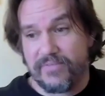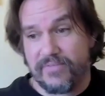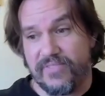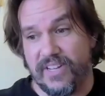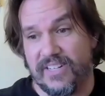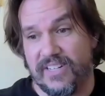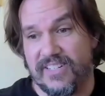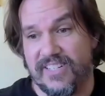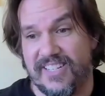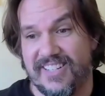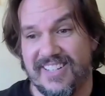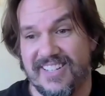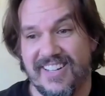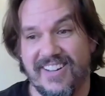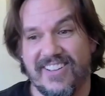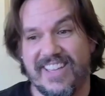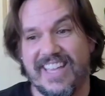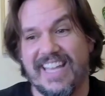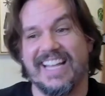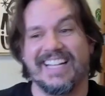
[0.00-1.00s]
Perfect.
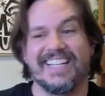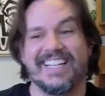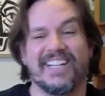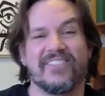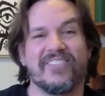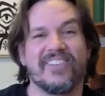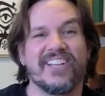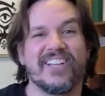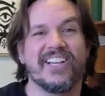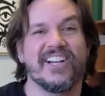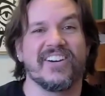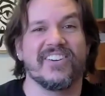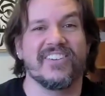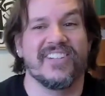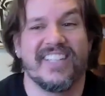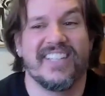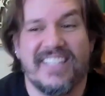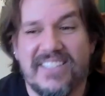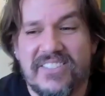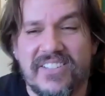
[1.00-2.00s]
Okay, here we
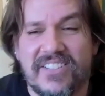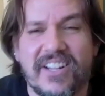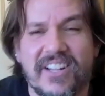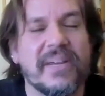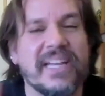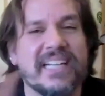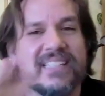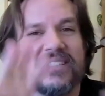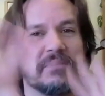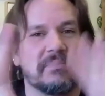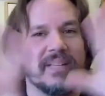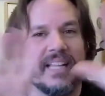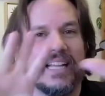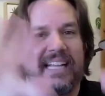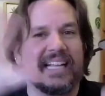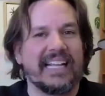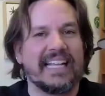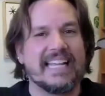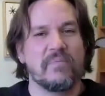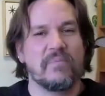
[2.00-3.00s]
go. Sorry, we had some
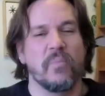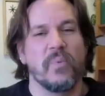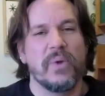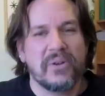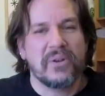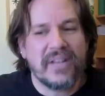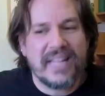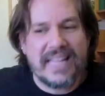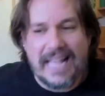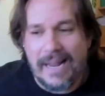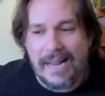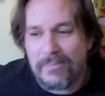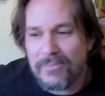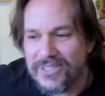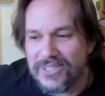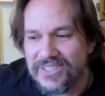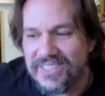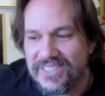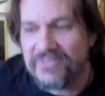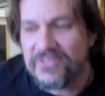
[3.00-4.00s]
weird
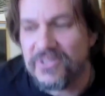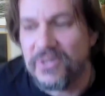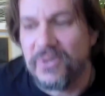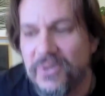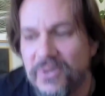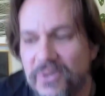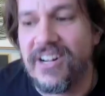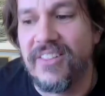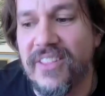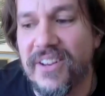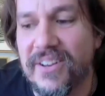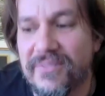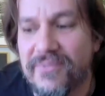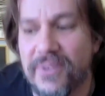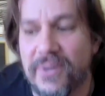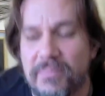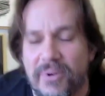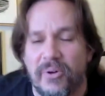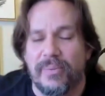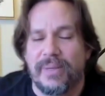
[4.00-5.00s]
camera stuff going on there
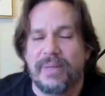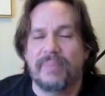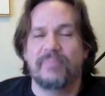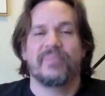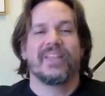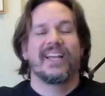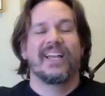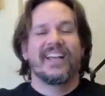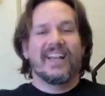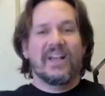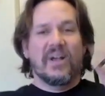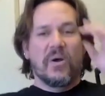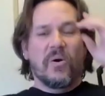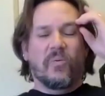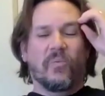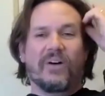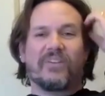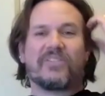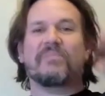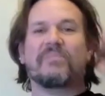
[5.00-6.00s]
for a moment.
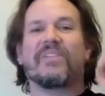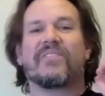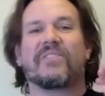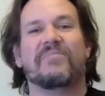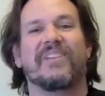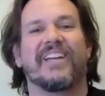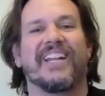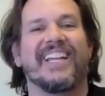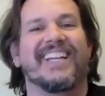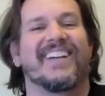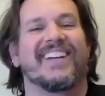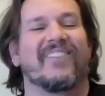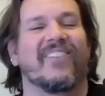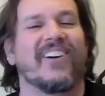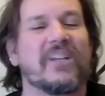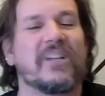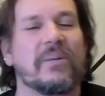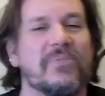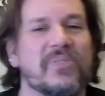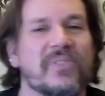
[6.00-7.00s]
Welcome, everybody.
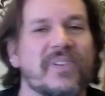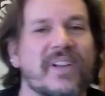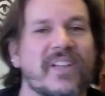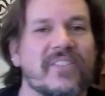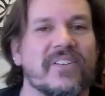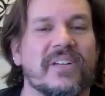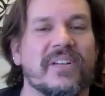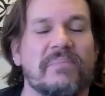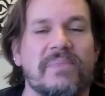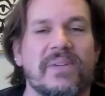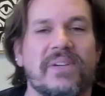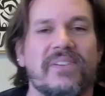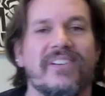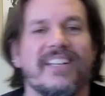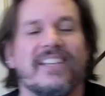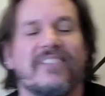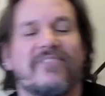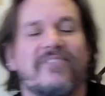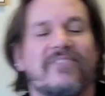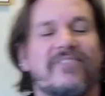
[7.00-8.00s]
Welcome to another
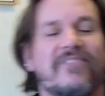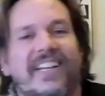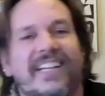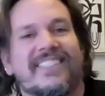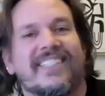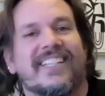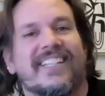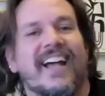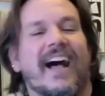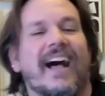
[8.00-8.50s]
Community Fit.